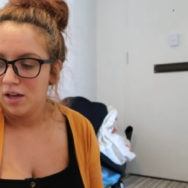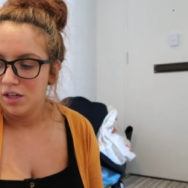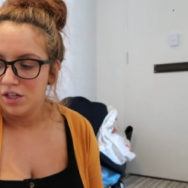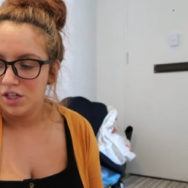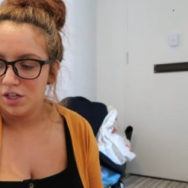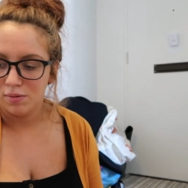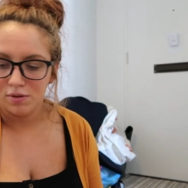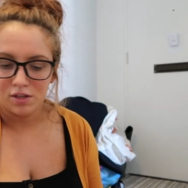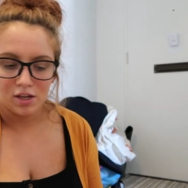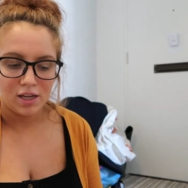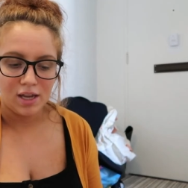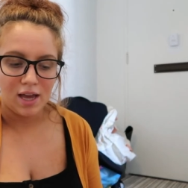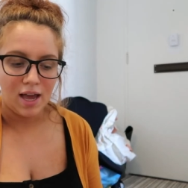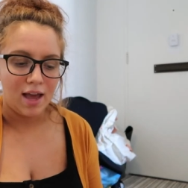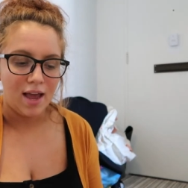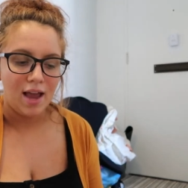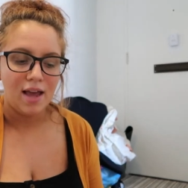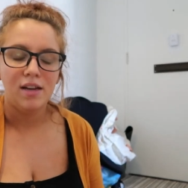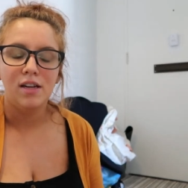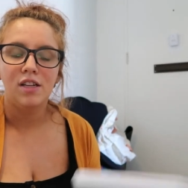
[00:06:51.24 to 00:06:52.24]
She was like,
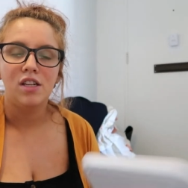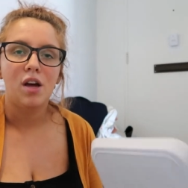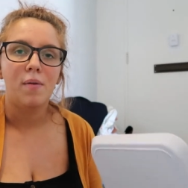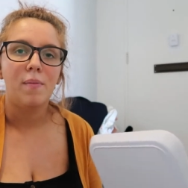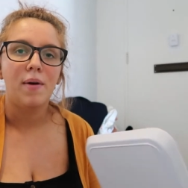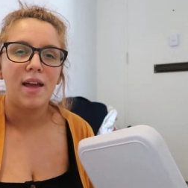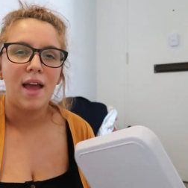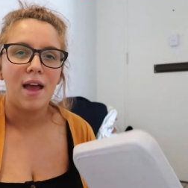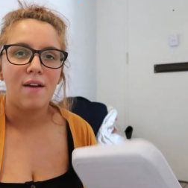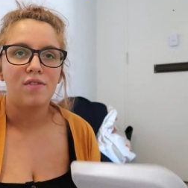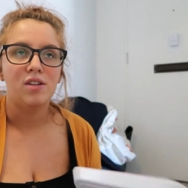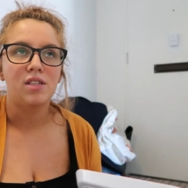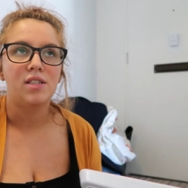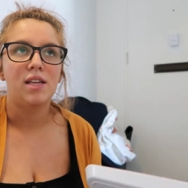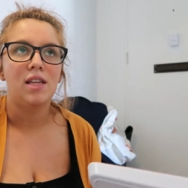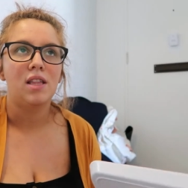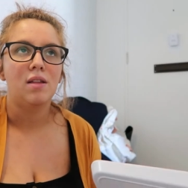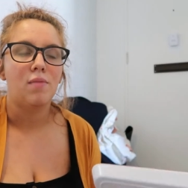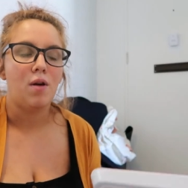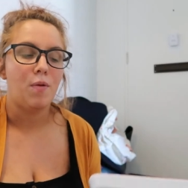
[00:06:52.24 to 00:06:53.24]
yeah, anytime I ever
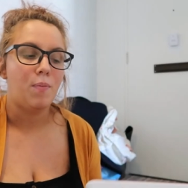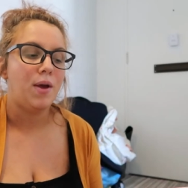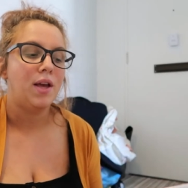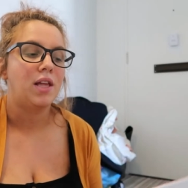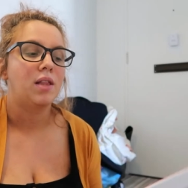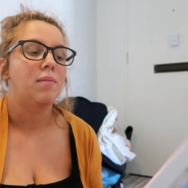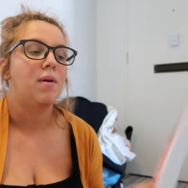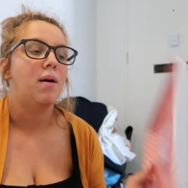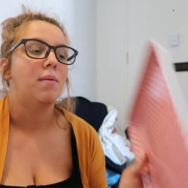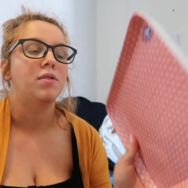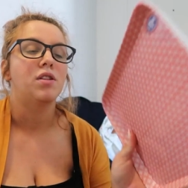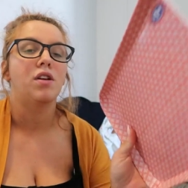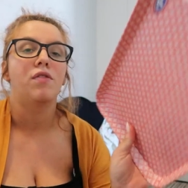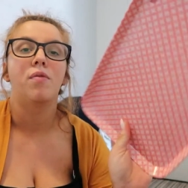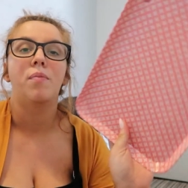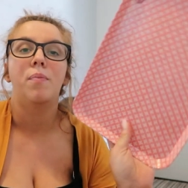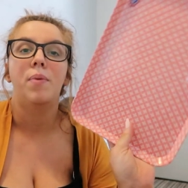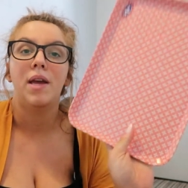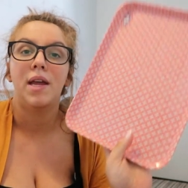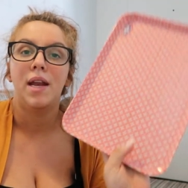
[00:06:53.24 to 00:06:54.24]
see them, I pick them up. So
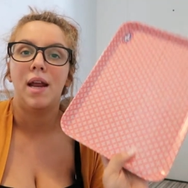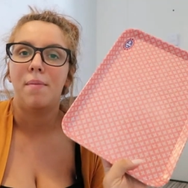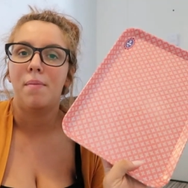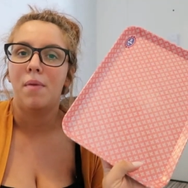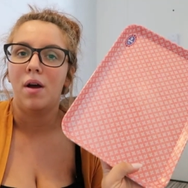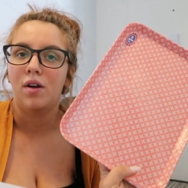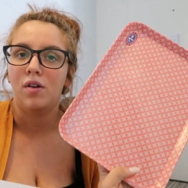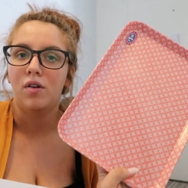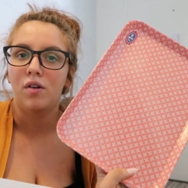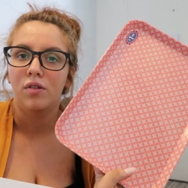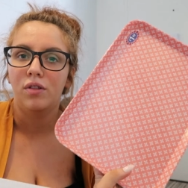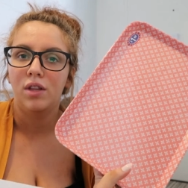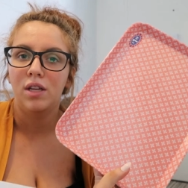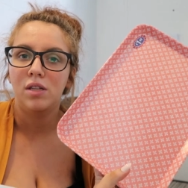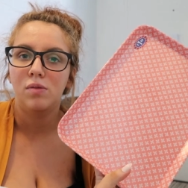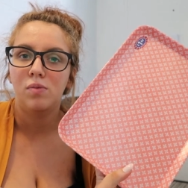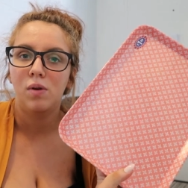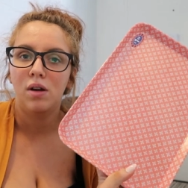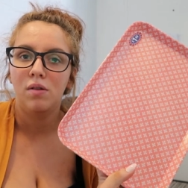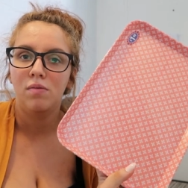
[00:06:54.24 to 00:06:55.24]
from B&M, I've got
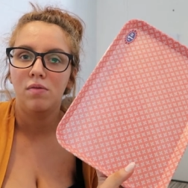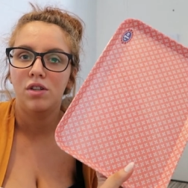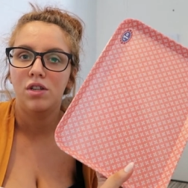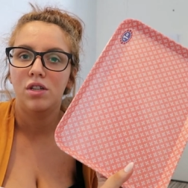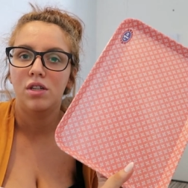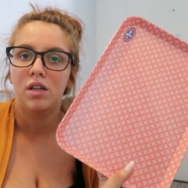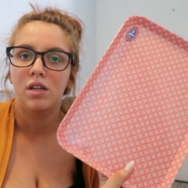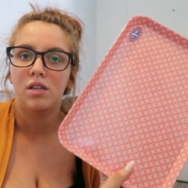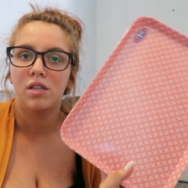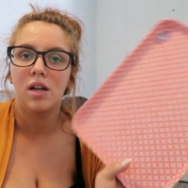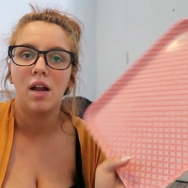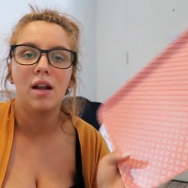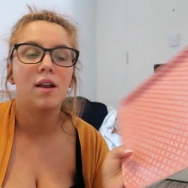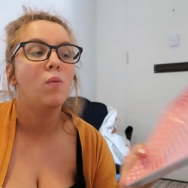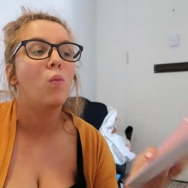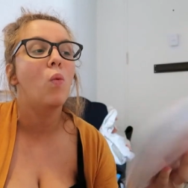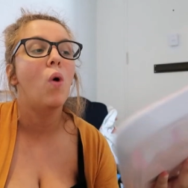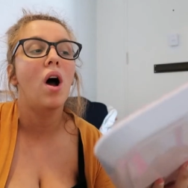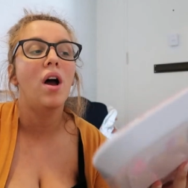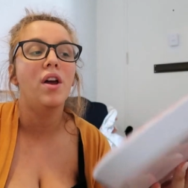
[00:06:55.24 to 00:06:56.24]
this one, which is a
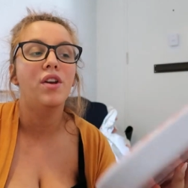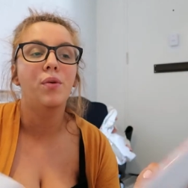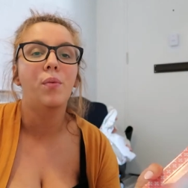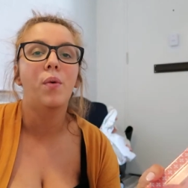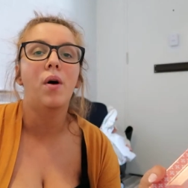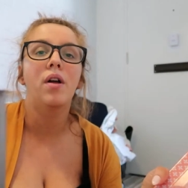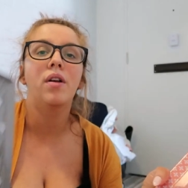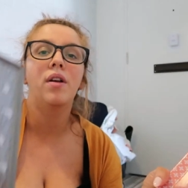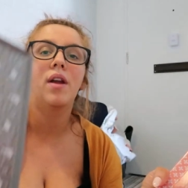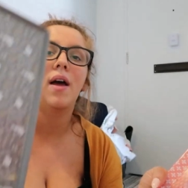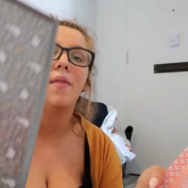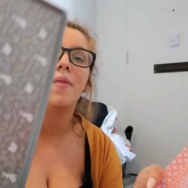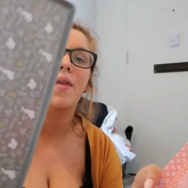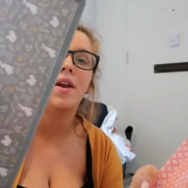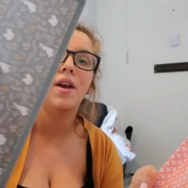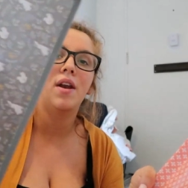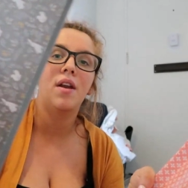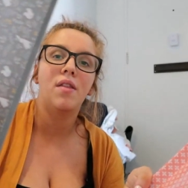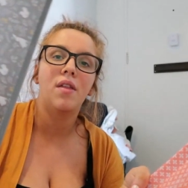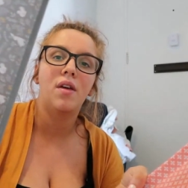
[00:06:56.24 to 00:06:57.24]
slightly wider one, and
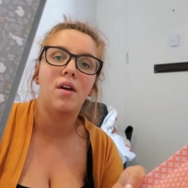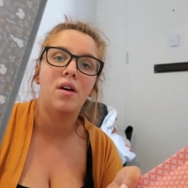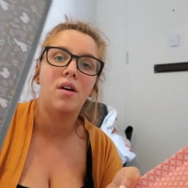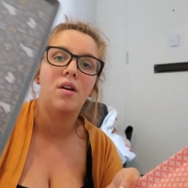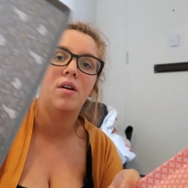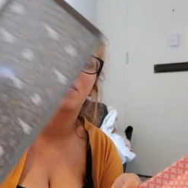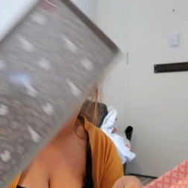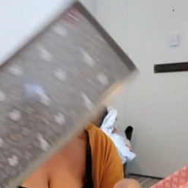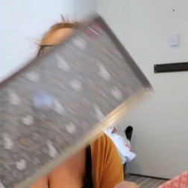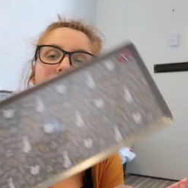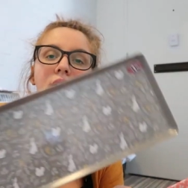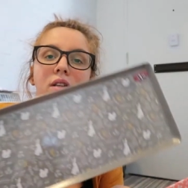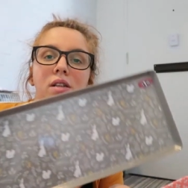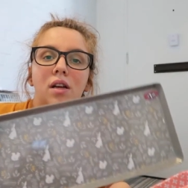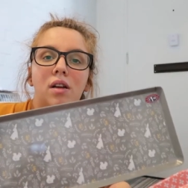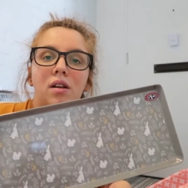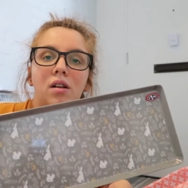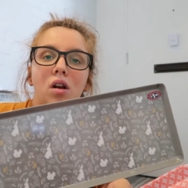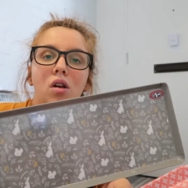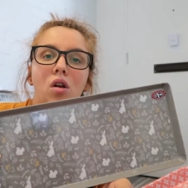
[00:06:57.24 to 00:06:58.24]
then another one of these
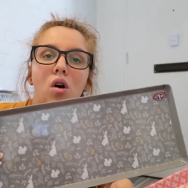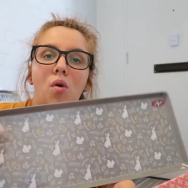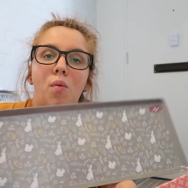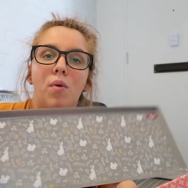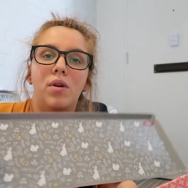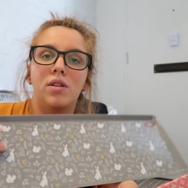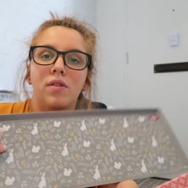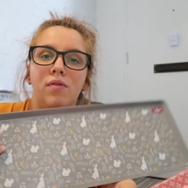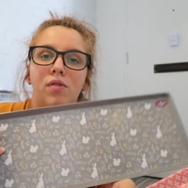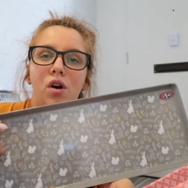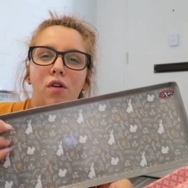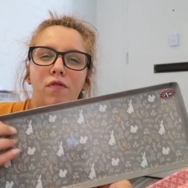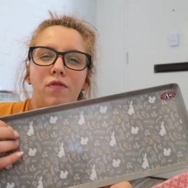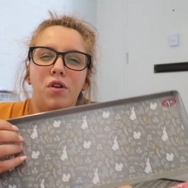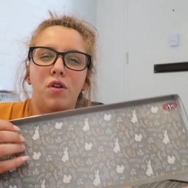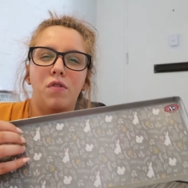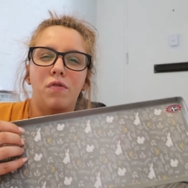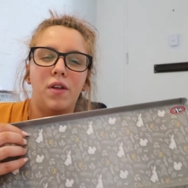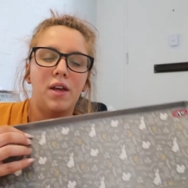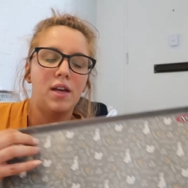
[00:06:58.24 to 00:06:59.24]
like long ones. I've got a
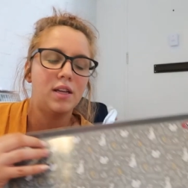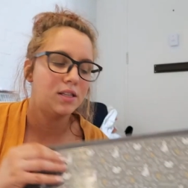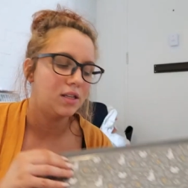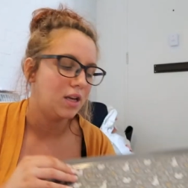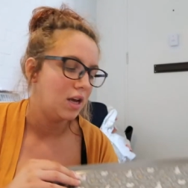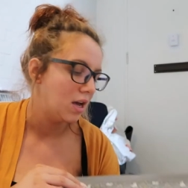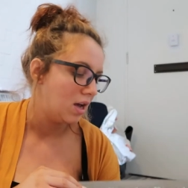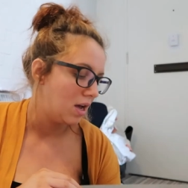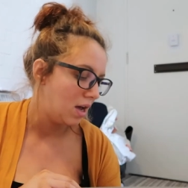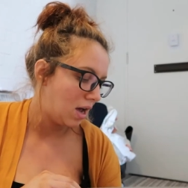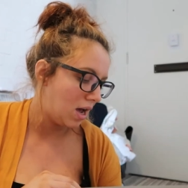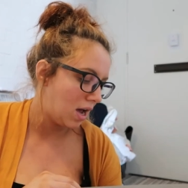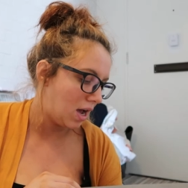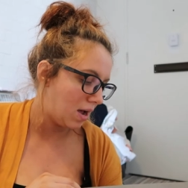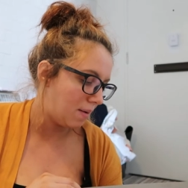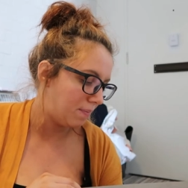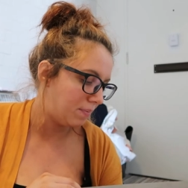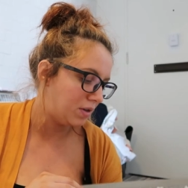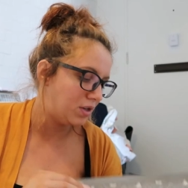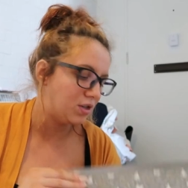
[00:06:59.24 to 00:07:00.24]
few of these.
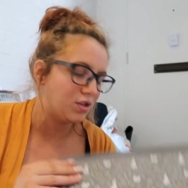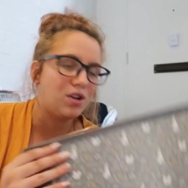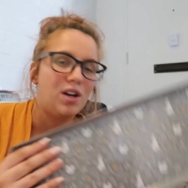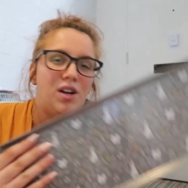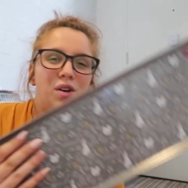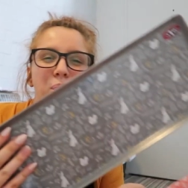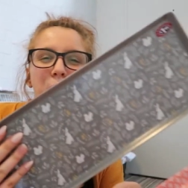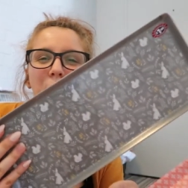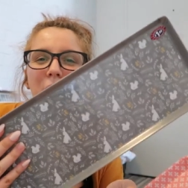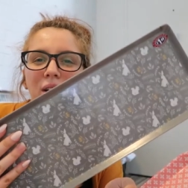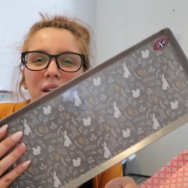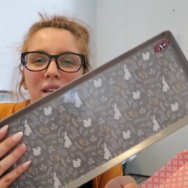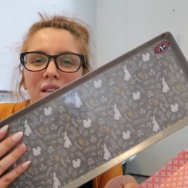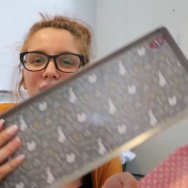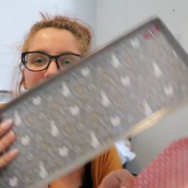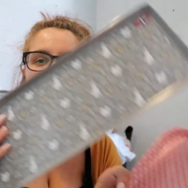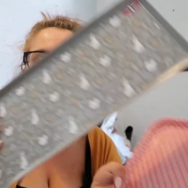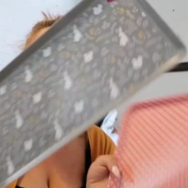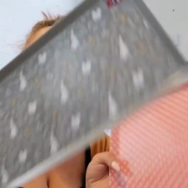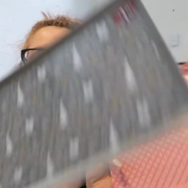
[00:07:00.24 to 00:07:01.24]
Um, it's just got little
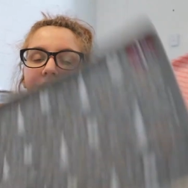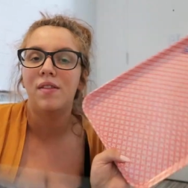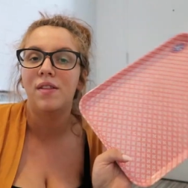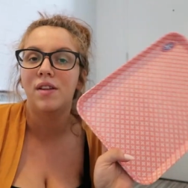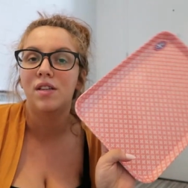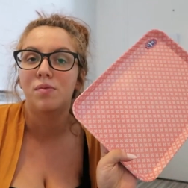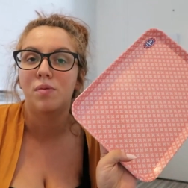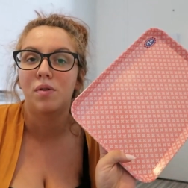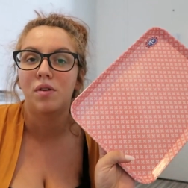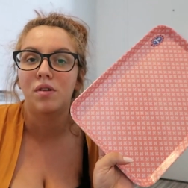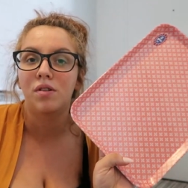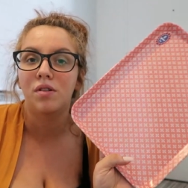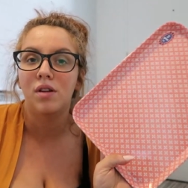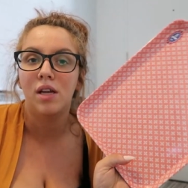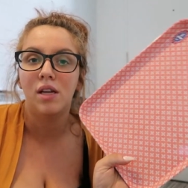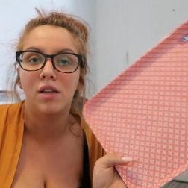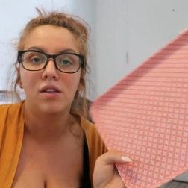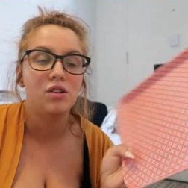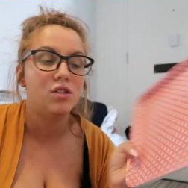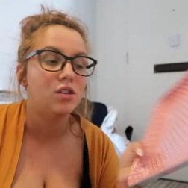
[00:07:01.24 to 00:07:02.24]
bunnies on it, and this one
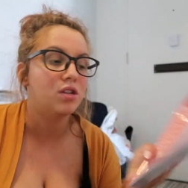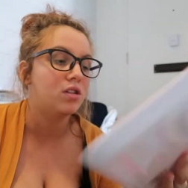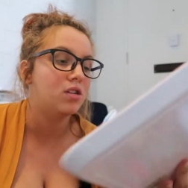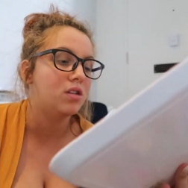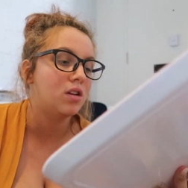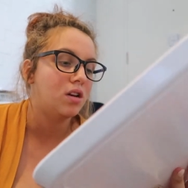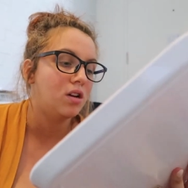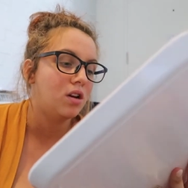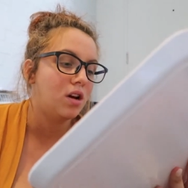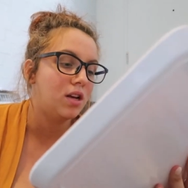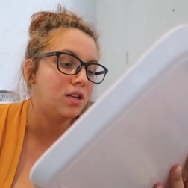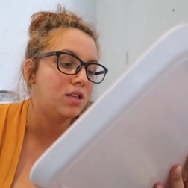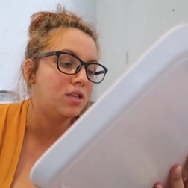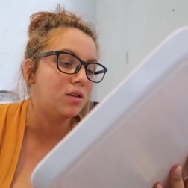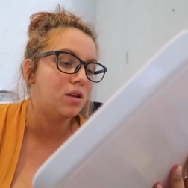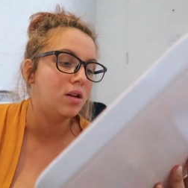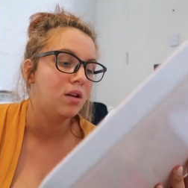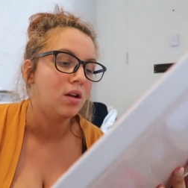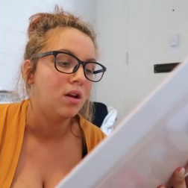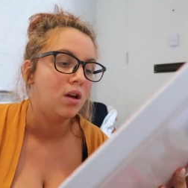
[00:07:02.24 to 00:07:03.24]
is just a
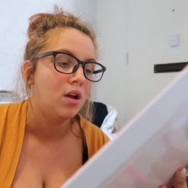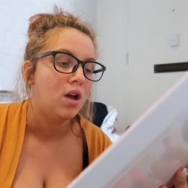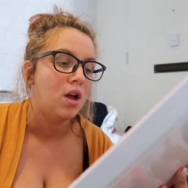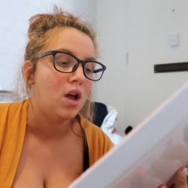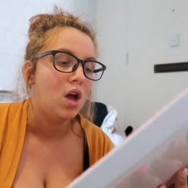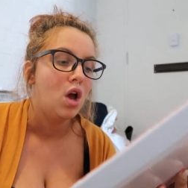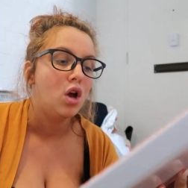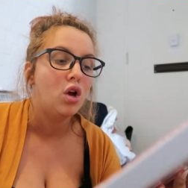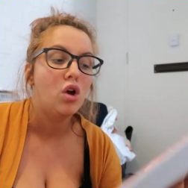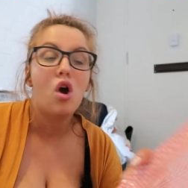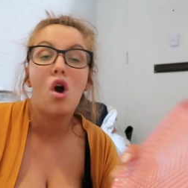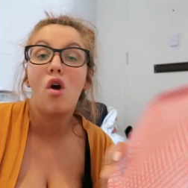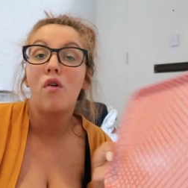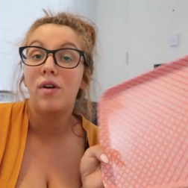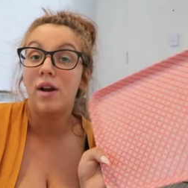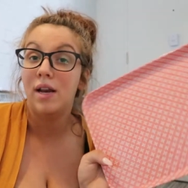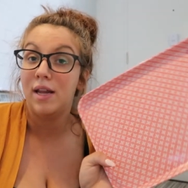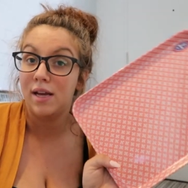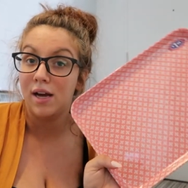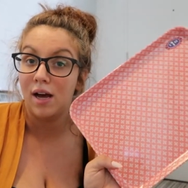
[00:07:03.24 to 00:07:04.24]
nice
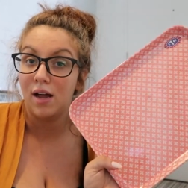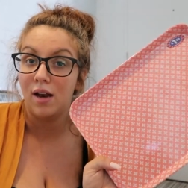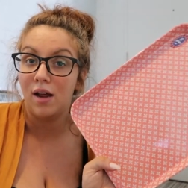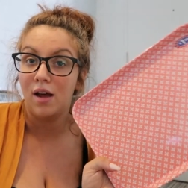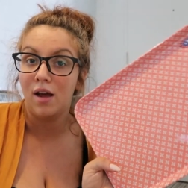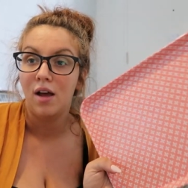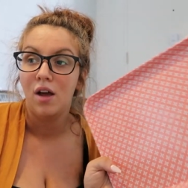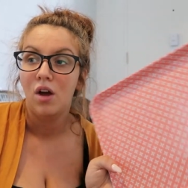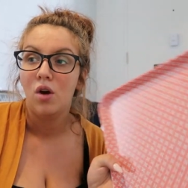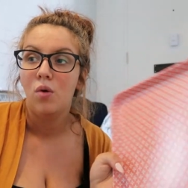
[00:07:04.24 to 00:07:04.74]
corally colour.